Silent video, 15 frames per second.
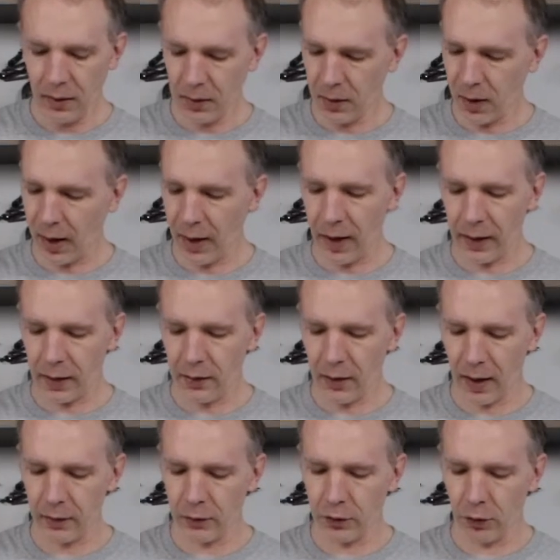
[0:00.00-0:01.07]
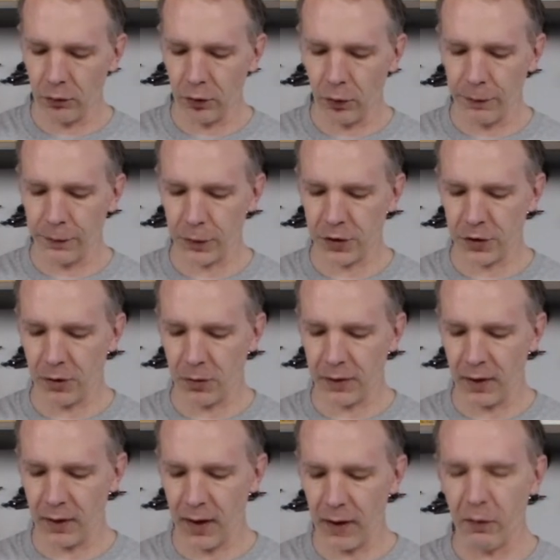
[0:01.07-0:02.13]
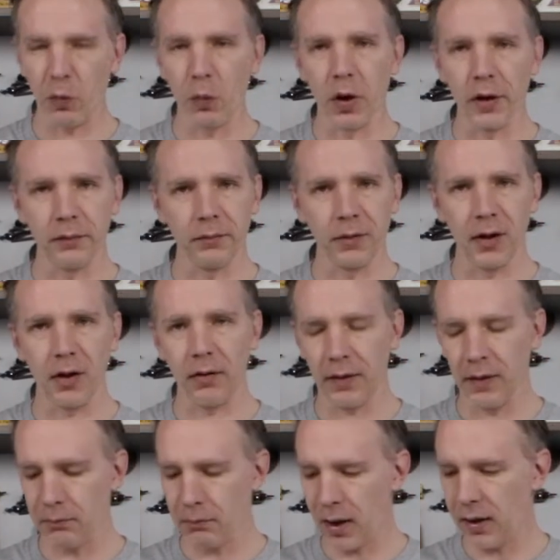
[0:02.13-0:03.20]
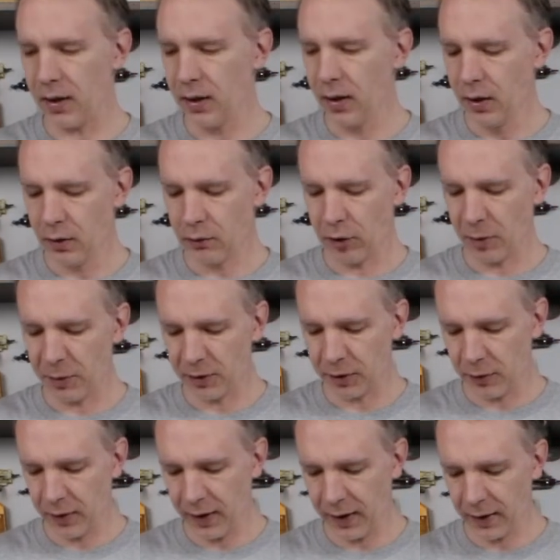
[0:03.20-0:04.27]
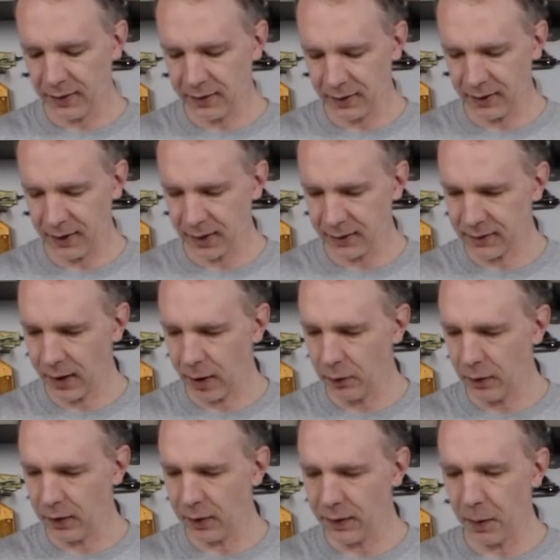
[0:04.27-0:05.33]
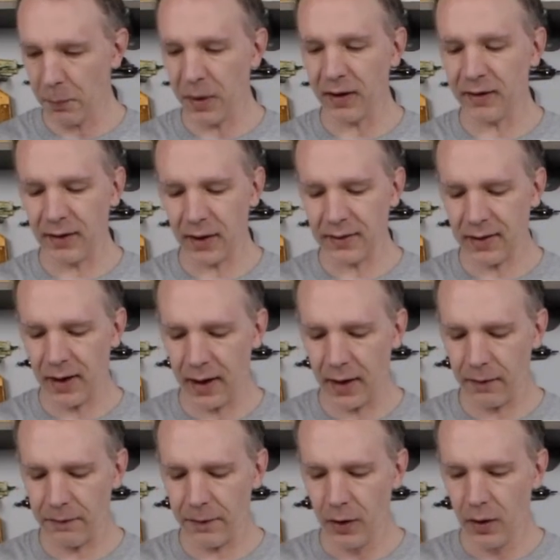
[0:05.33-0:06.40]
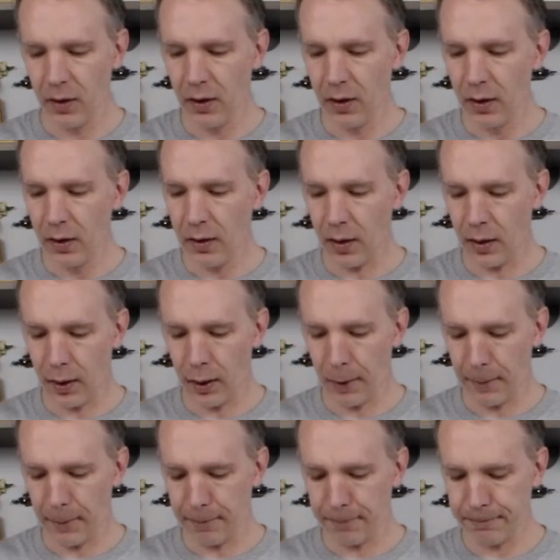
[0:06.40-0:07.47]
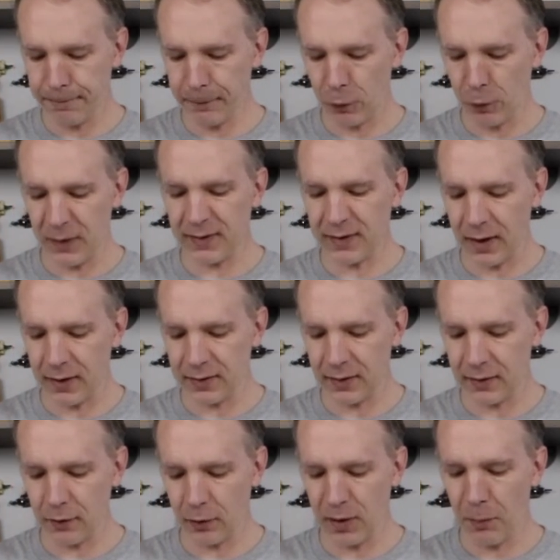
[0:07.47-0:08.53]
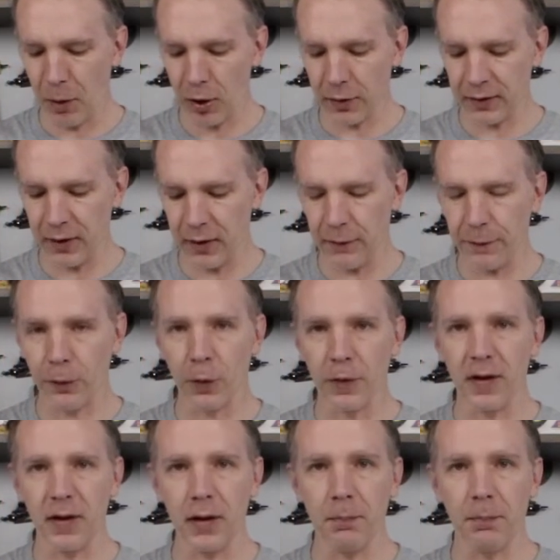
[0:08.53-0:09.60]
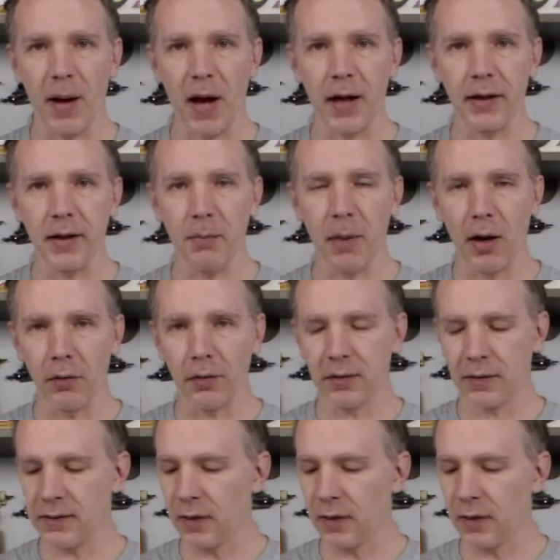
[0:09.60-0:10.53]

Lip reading: I don't know for sure without having one, you know, in my grubby little hands to test out and everything. But it does have recesses already marked in it for the body mounts